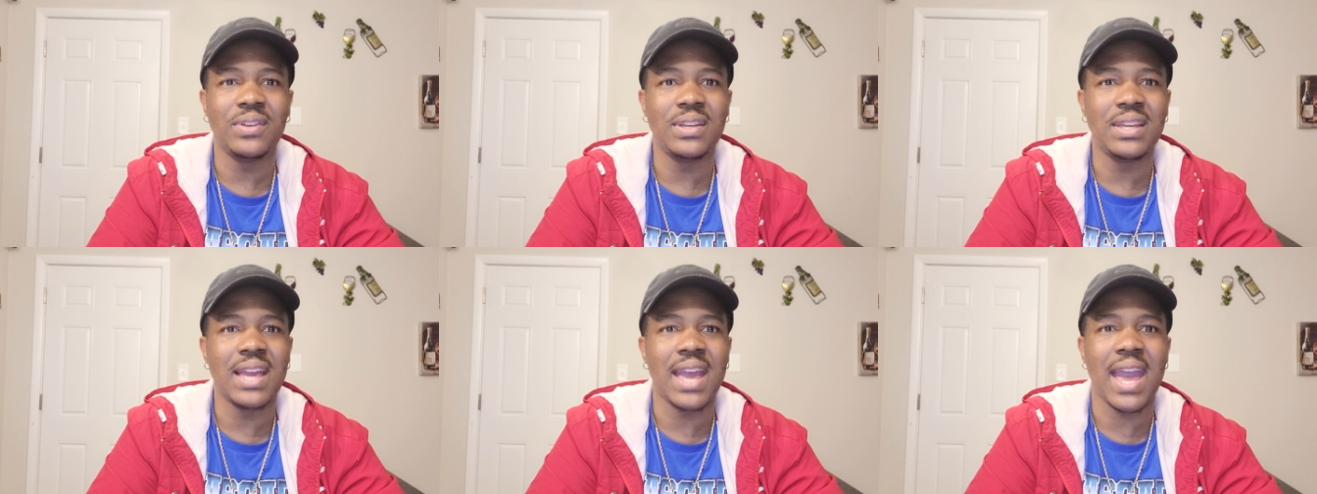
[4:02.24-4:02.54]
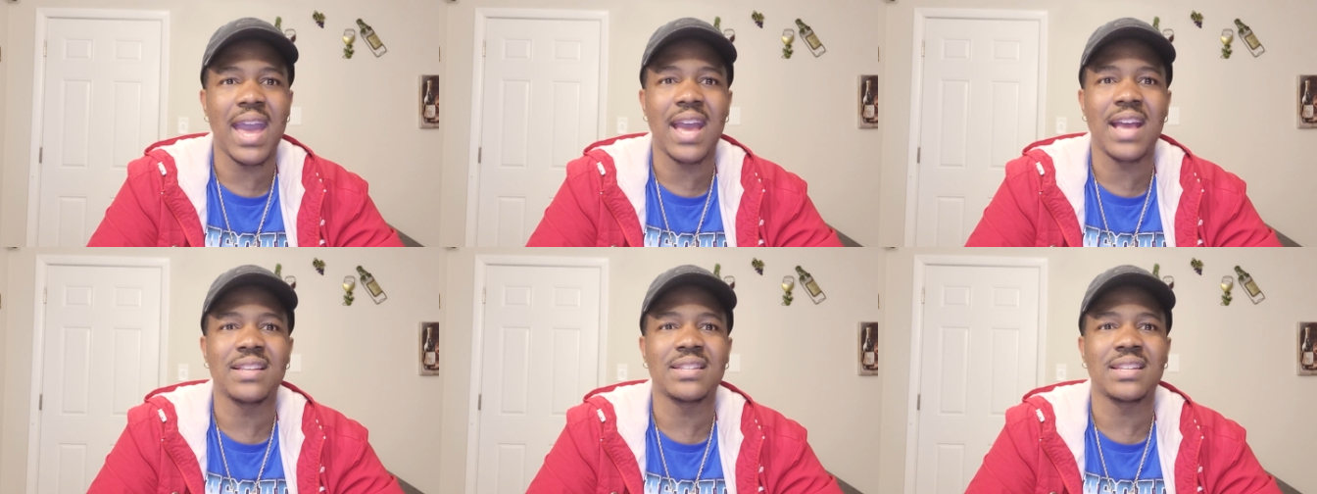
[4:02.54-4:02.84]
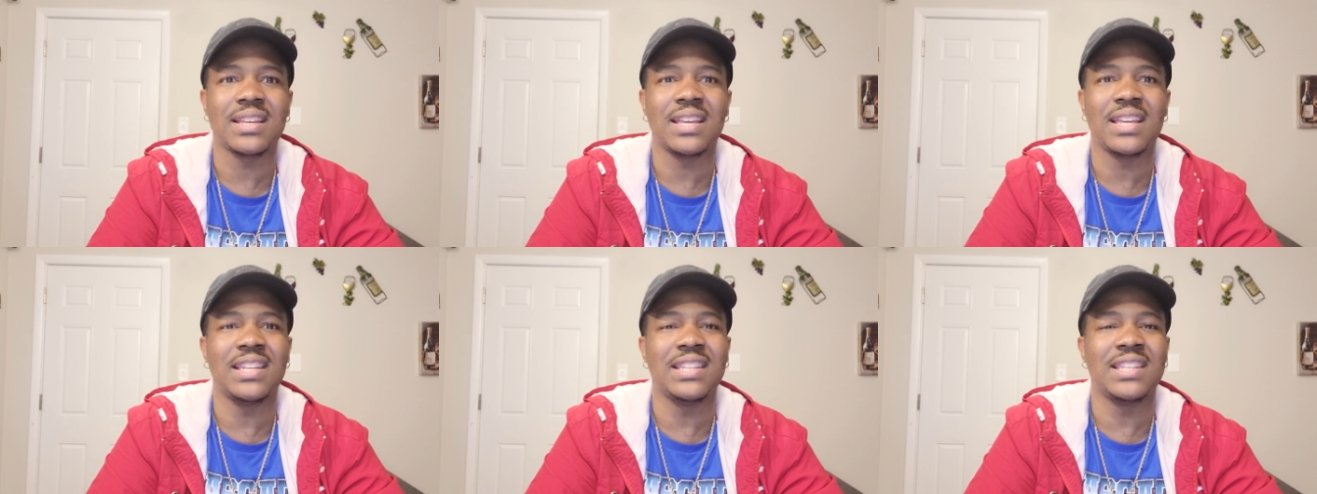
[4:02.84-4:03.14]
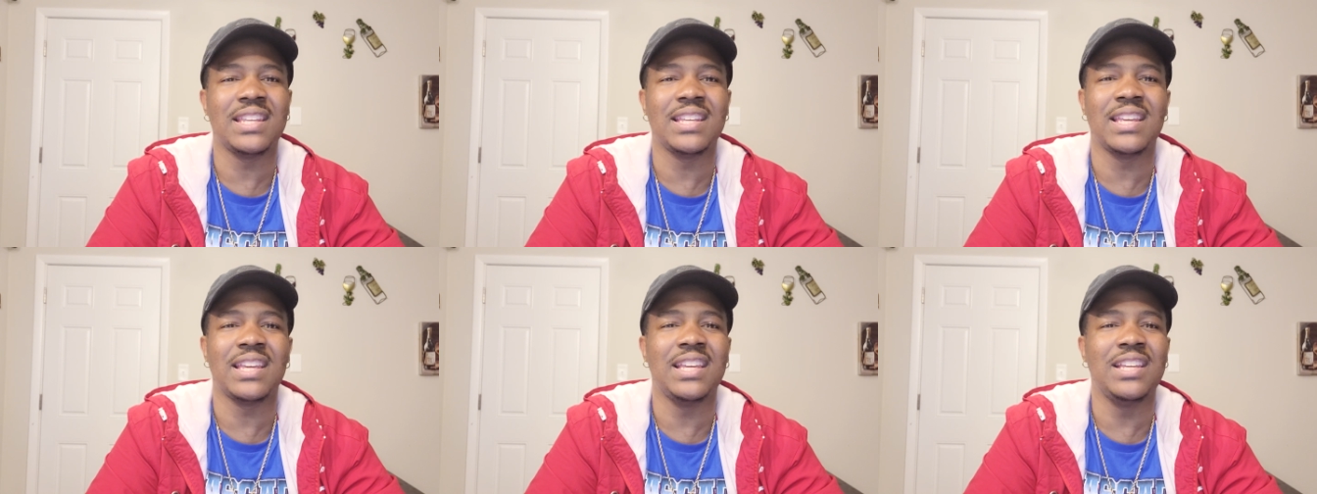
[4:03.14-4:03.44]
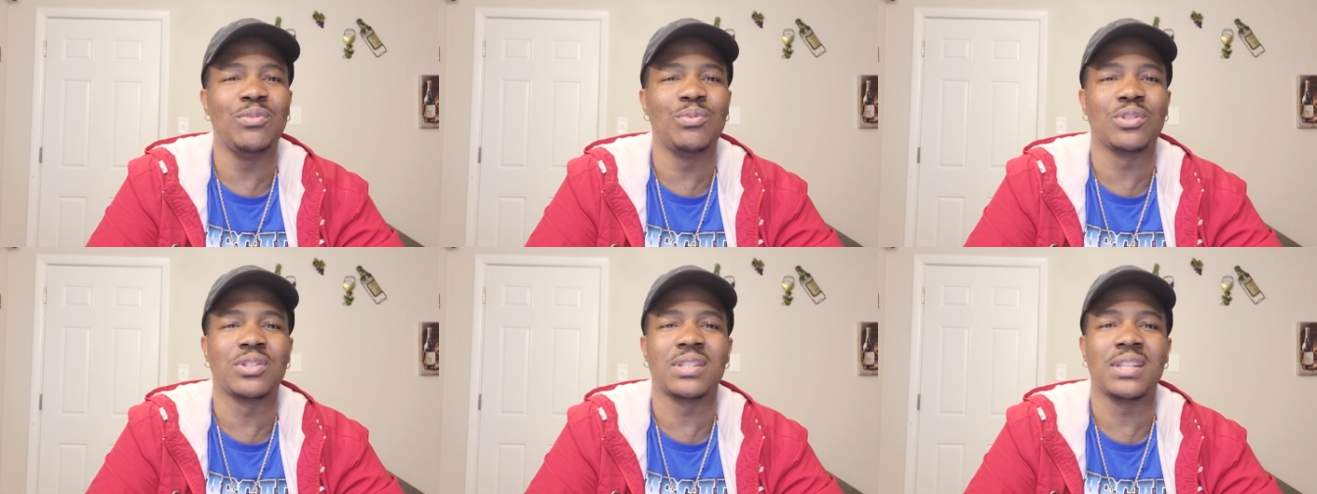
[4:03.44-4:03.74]
he has.
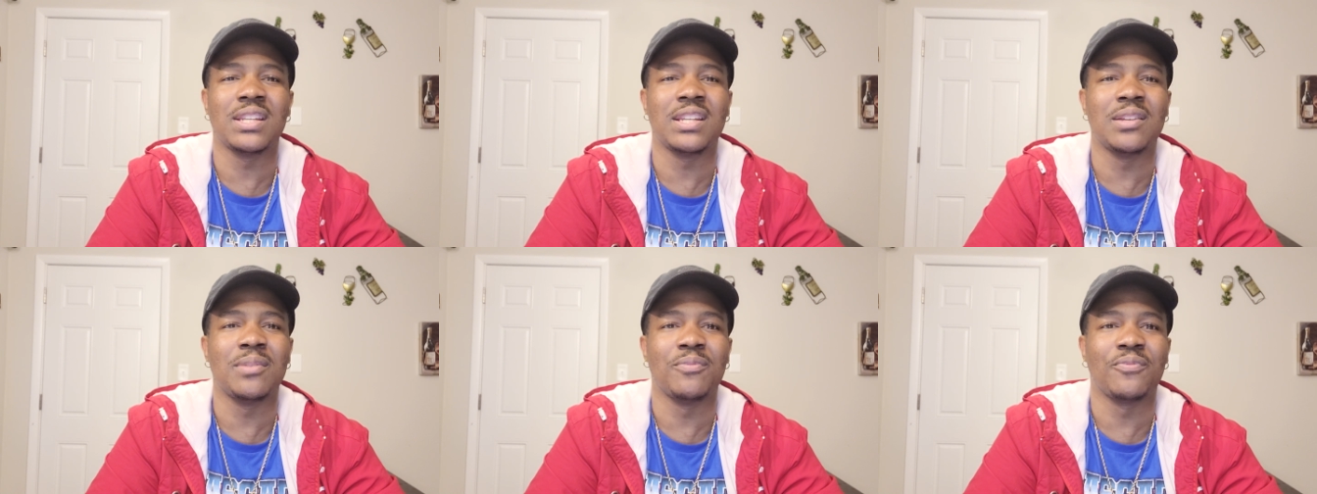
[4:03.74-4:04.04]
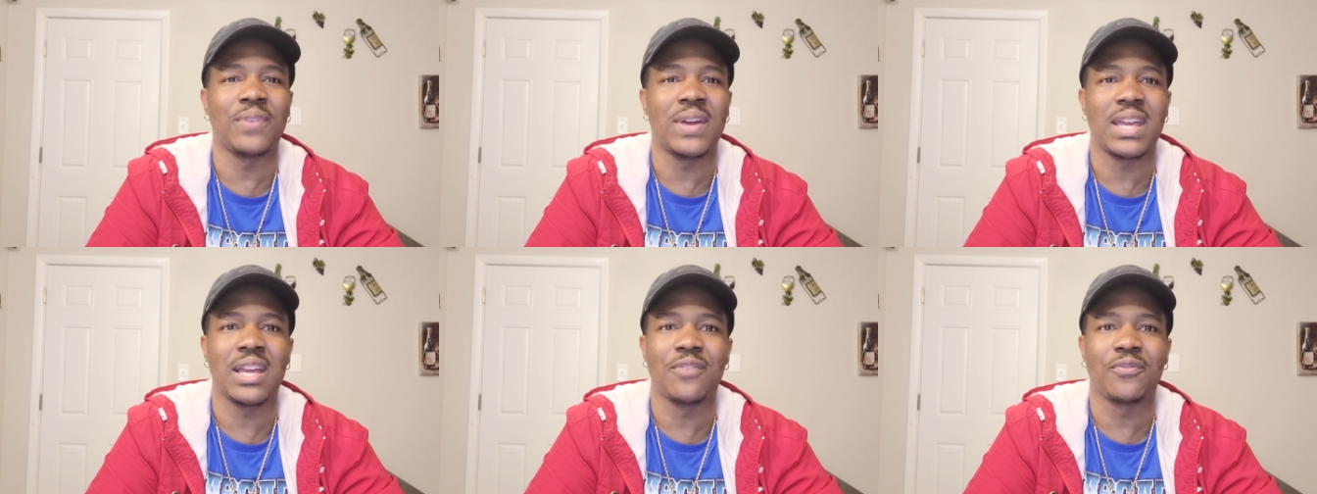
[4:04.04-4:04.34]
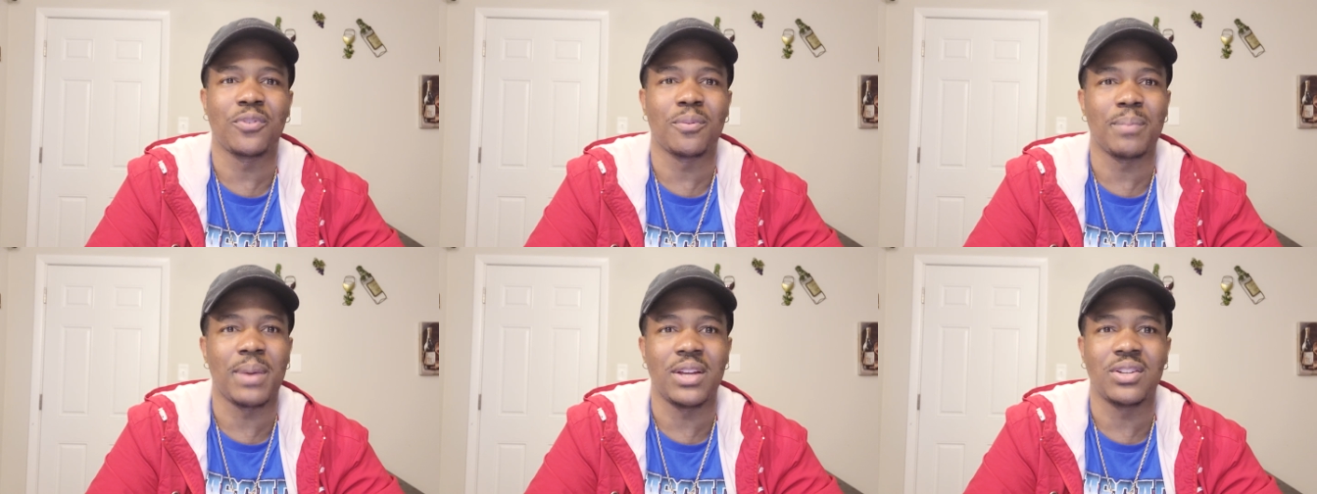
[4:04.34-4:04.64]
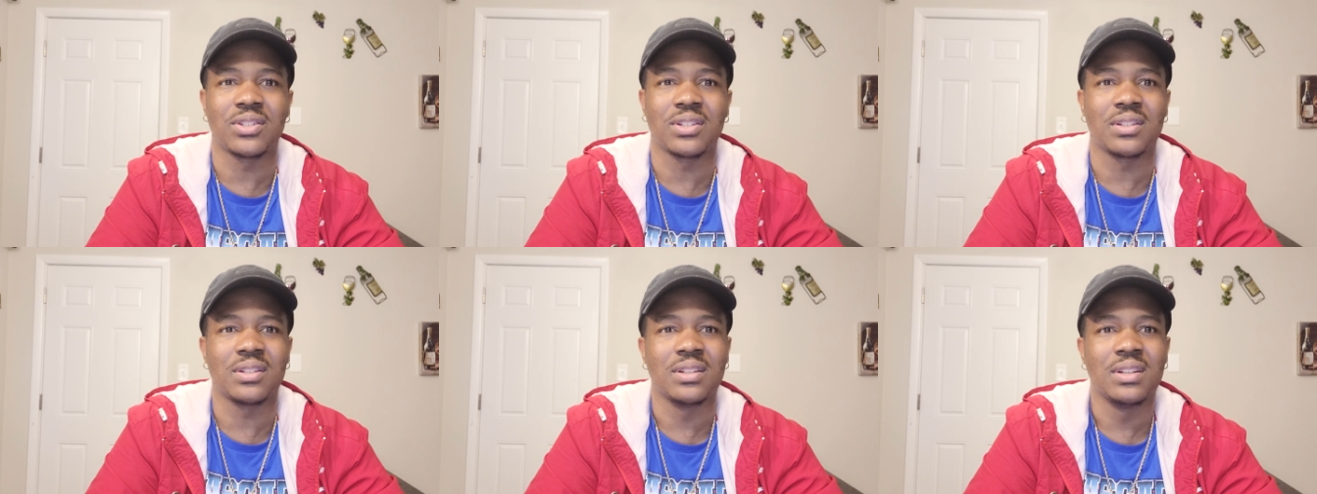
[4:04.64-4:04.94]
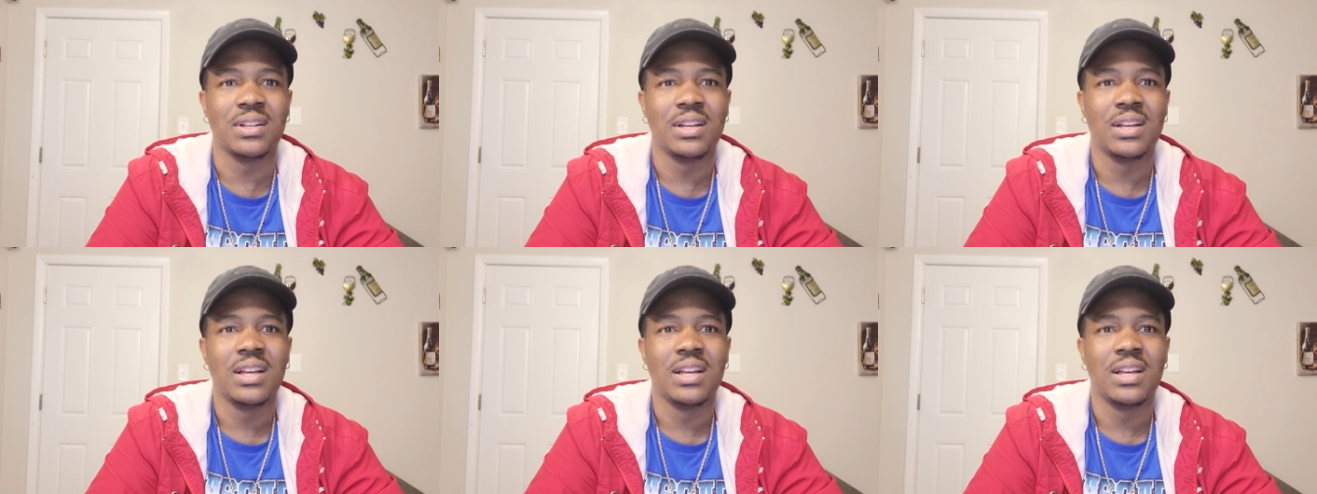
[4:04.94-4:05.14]
He was sending him fake information.